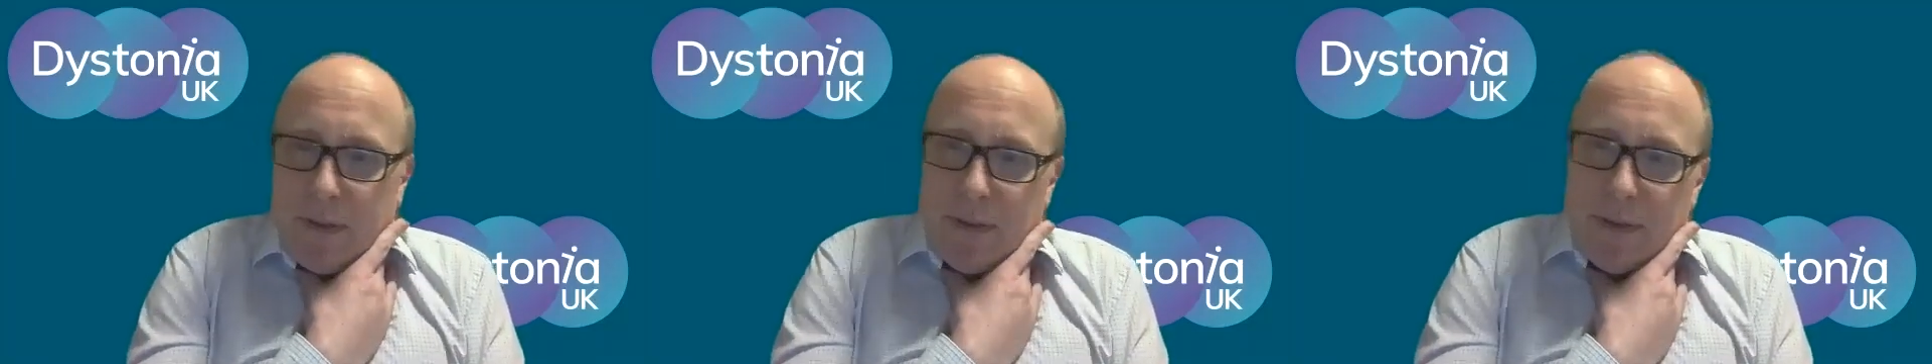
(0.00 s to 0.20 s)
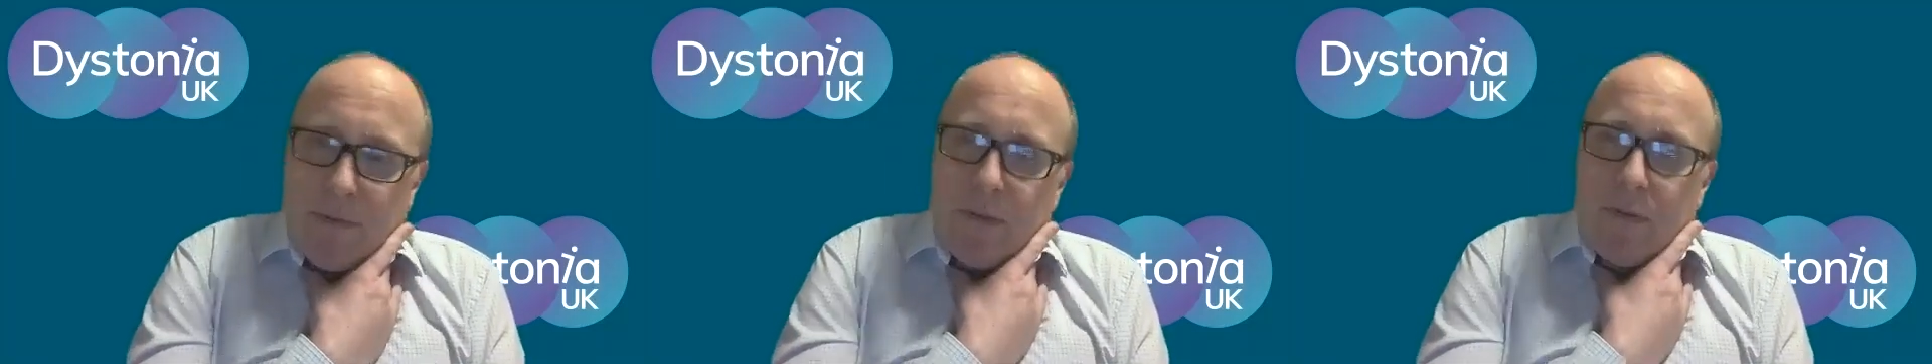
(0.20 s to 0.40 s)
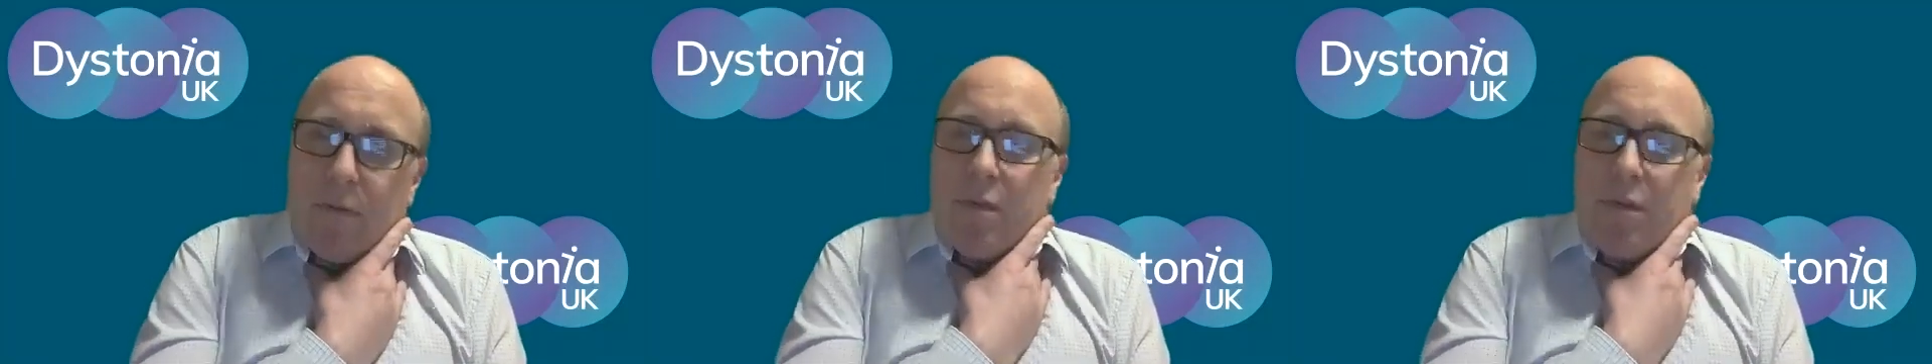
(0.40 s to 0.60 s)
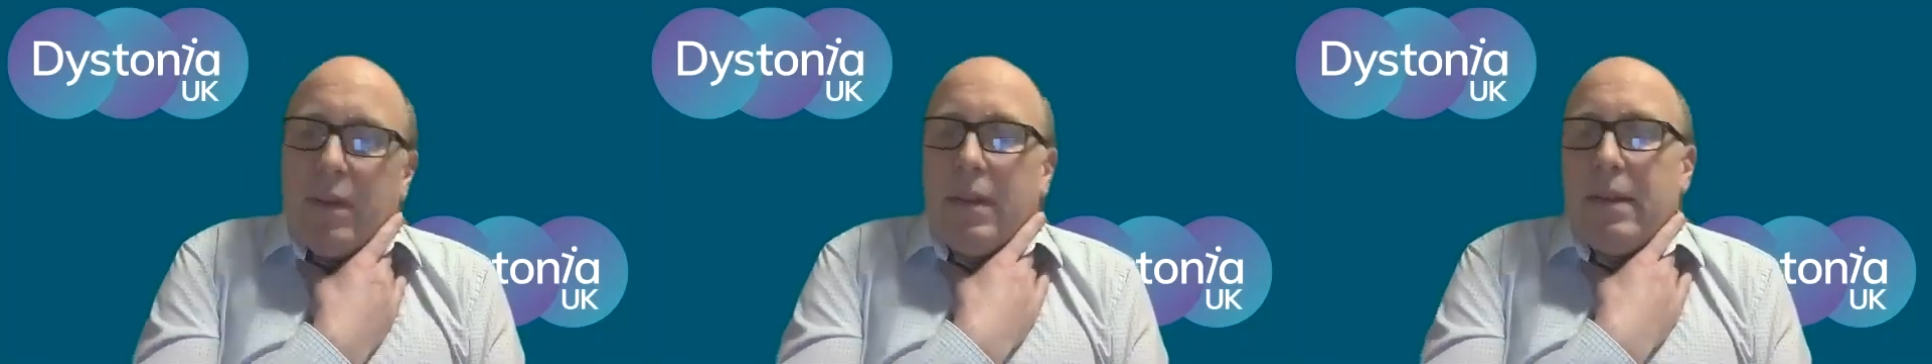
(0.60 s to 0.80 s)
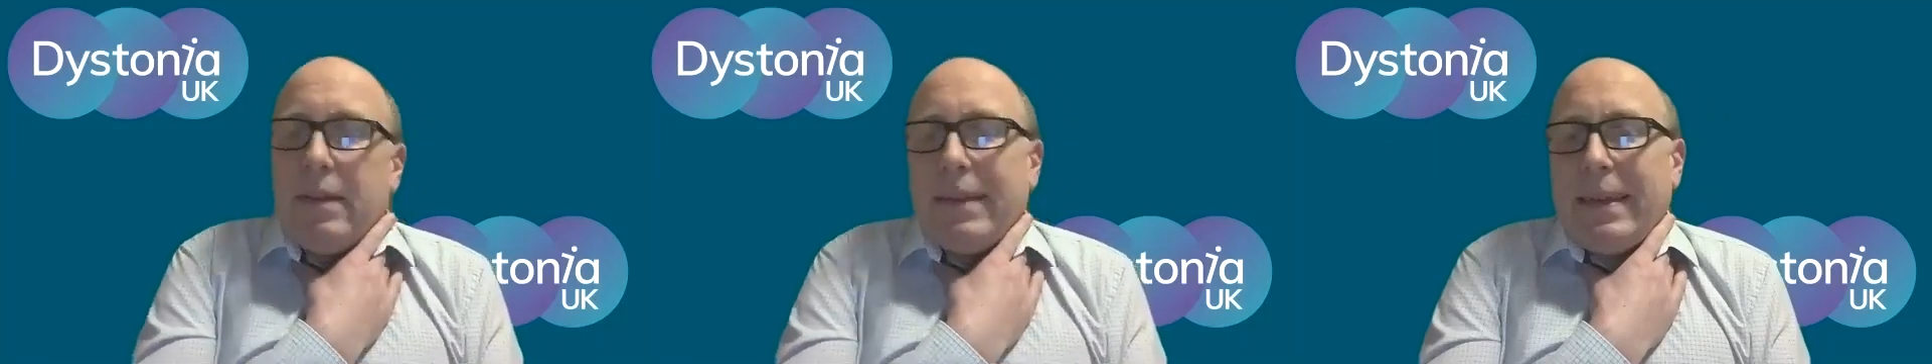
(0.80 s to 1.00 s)

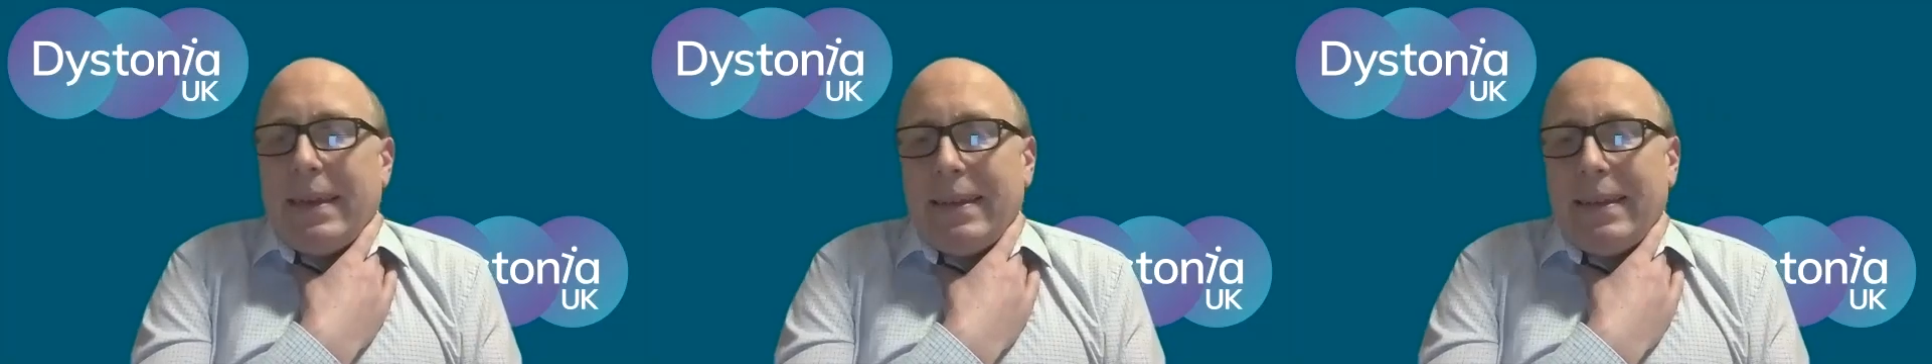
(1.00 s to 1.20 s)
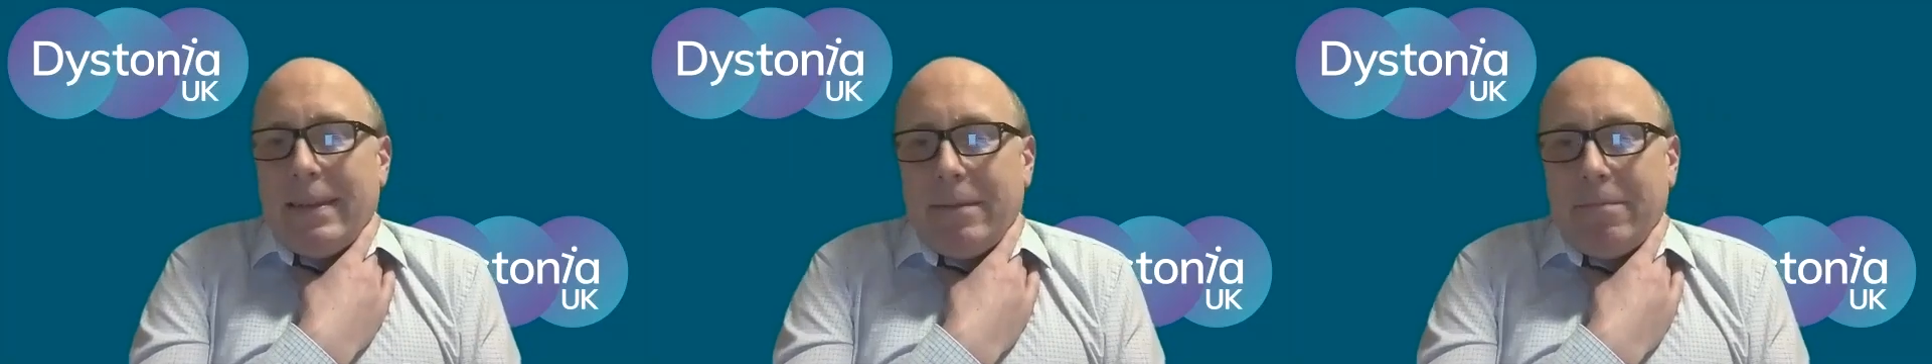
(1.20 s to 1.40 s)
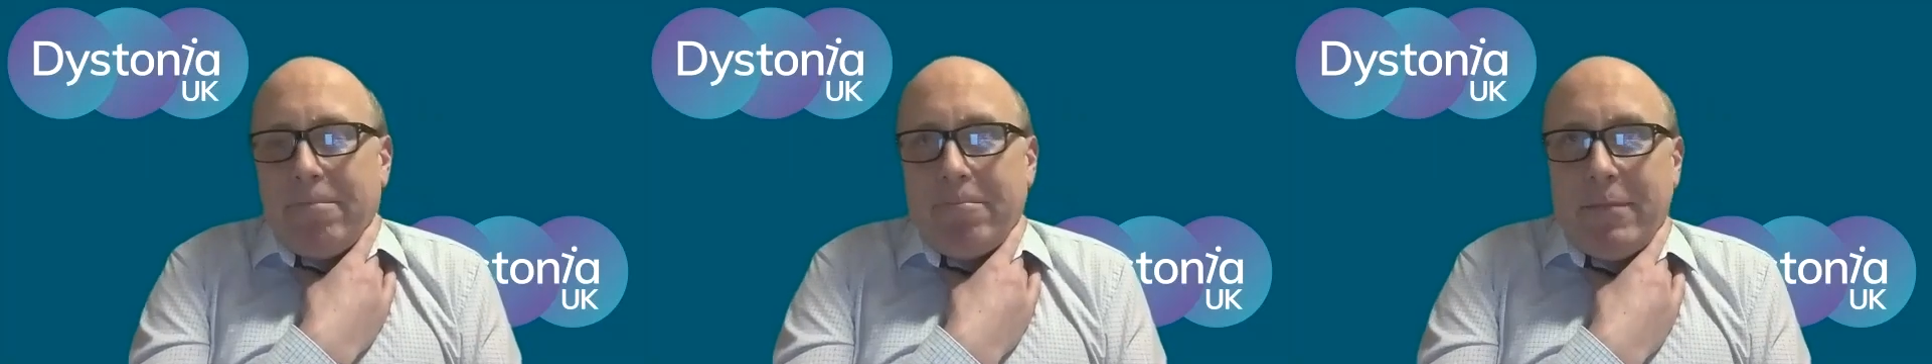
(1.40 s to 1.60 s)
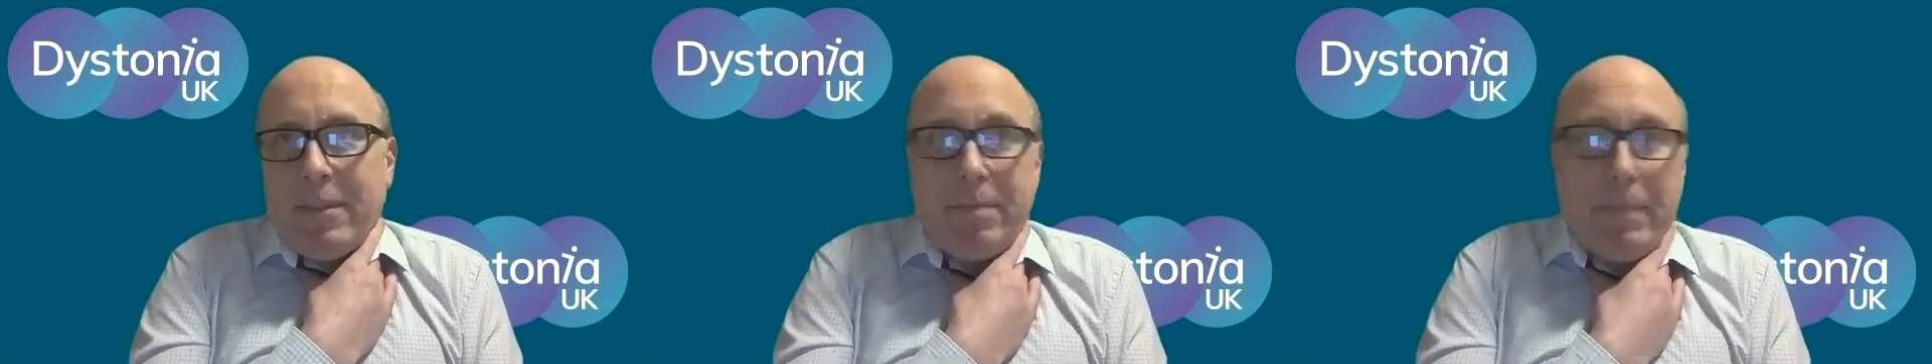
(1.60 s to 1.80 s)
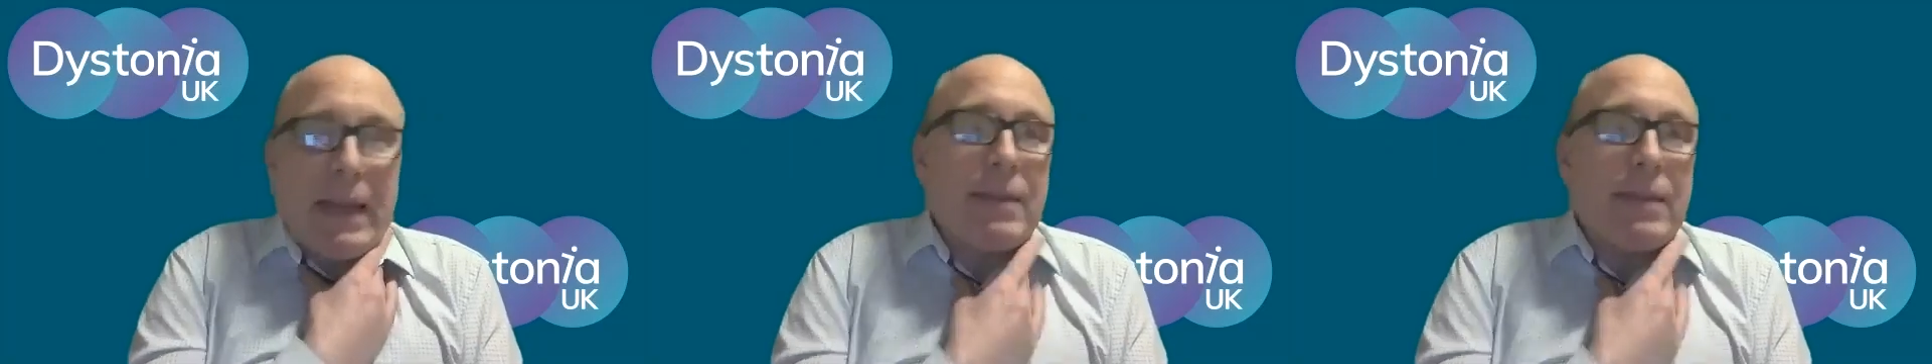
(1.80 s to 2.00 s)
difficulties and
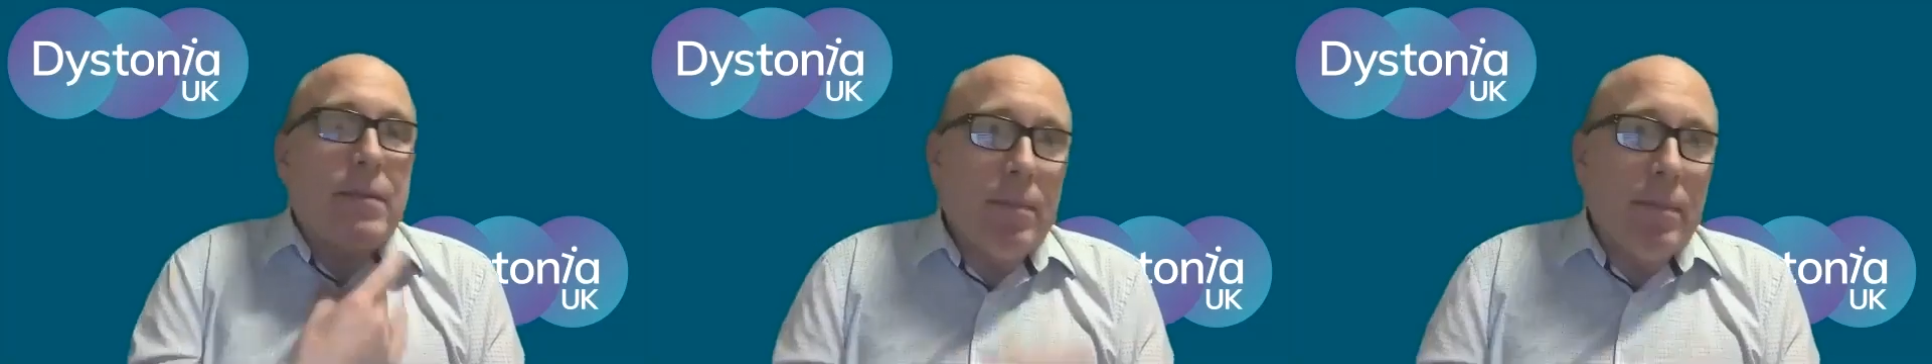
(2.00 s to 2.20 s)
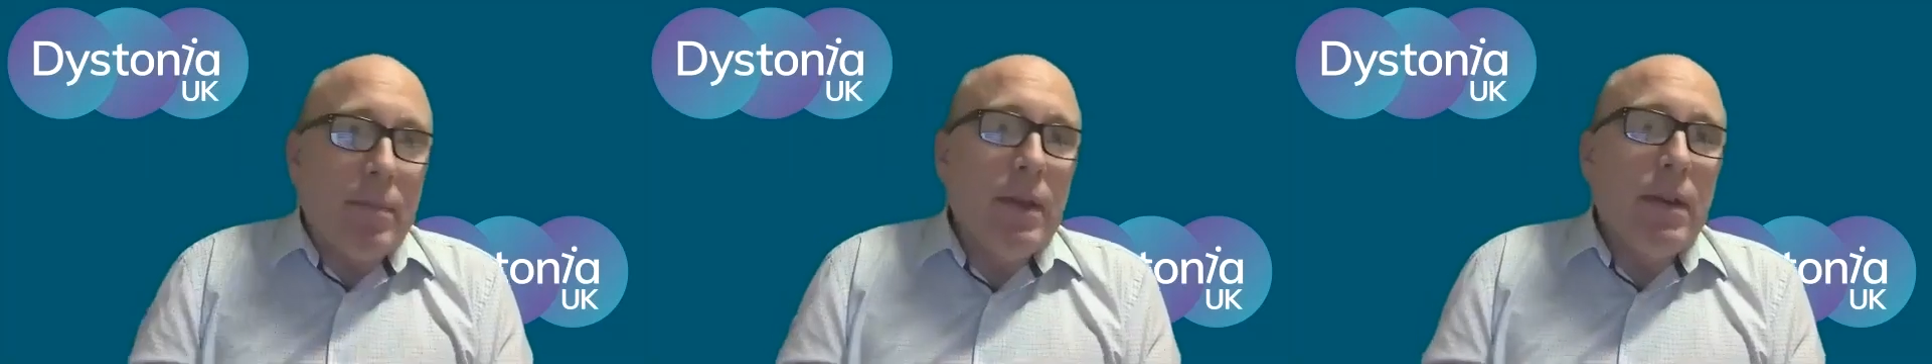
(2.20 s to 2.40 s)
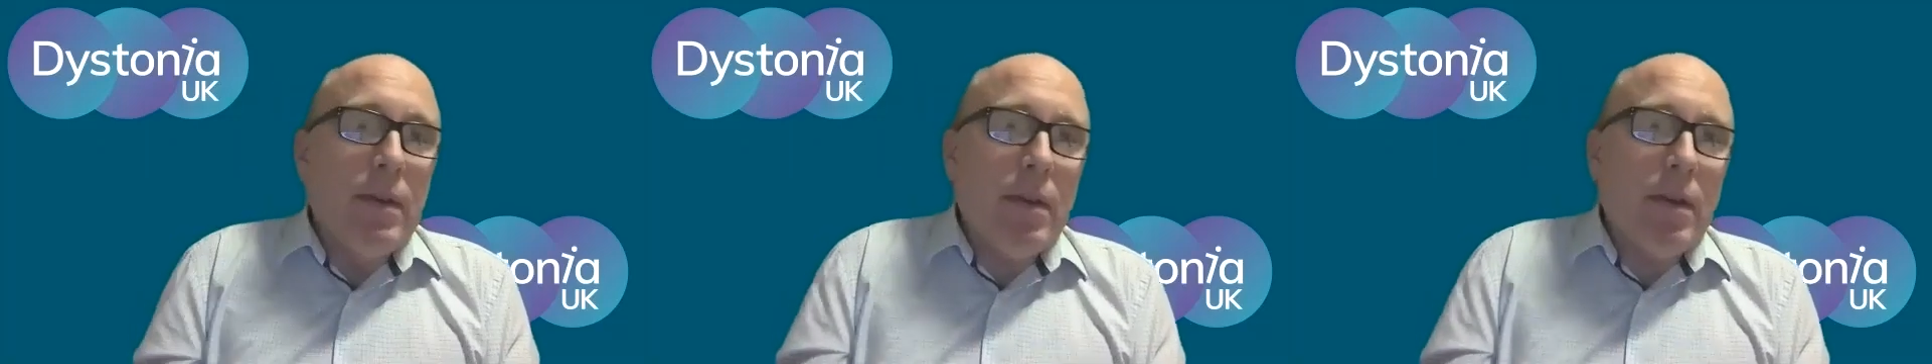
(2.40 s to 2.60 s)
spasm,